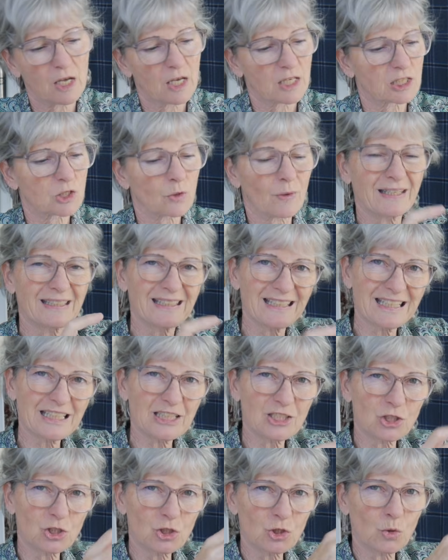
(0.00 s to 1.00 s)
So I need
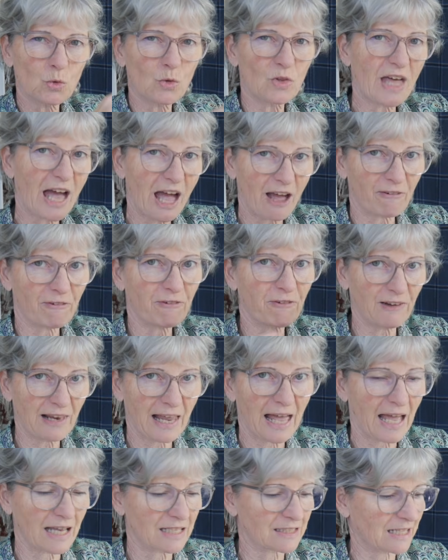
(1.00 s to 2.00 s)
to do that
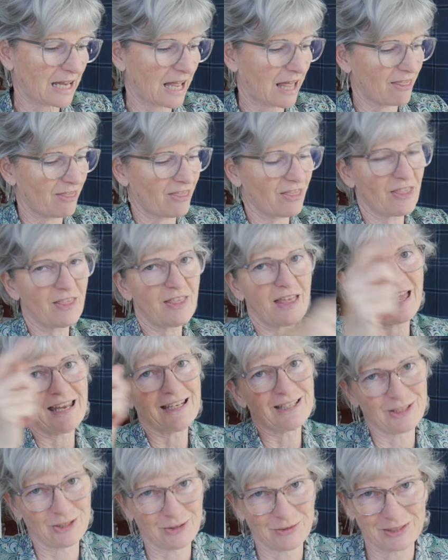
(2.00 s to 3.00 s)
flat and
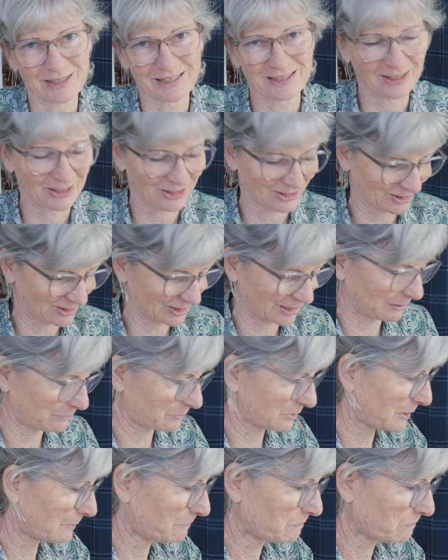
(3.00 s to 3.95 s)
then do the side seams.